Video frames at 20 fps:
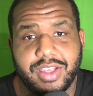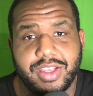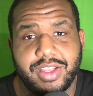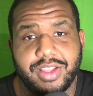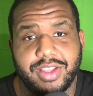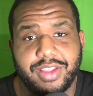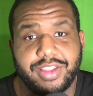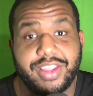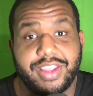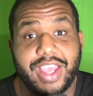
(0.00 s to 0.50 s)

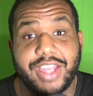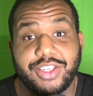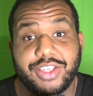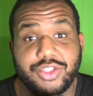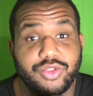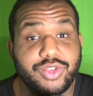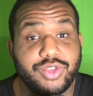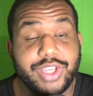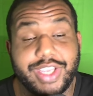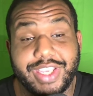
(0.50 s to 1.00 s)
that
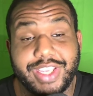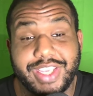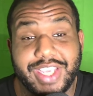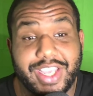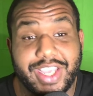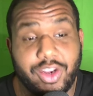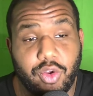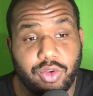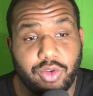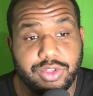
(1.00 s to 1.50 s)
you can
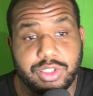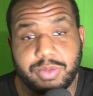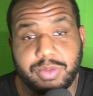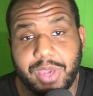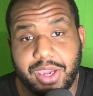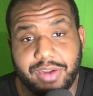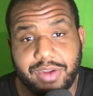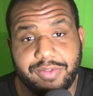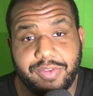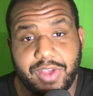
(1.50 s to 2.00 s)
get on
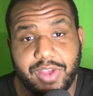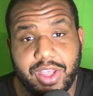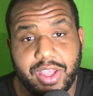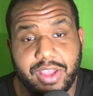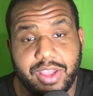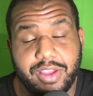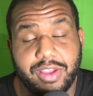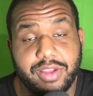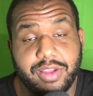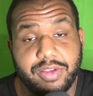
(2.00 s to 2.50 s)

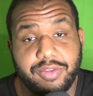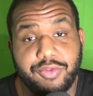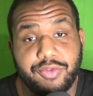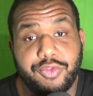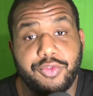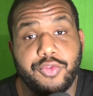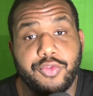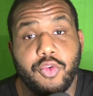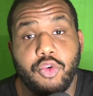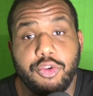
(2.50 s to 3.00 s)
Spotify
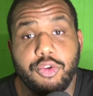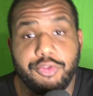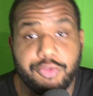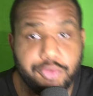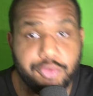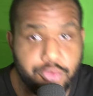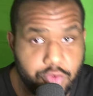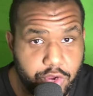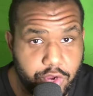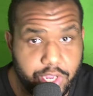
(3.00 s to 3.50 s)
for
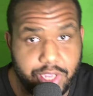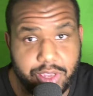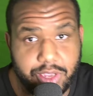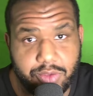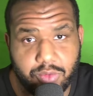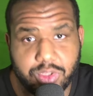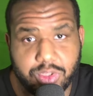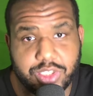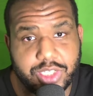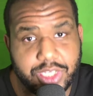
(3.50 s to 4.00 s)
free
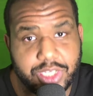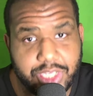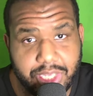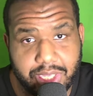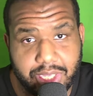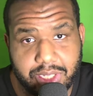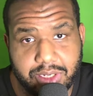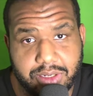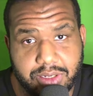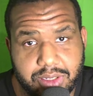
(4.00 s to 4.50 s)
once
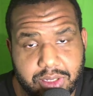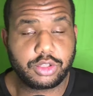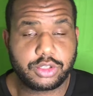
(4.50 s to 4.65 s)
again.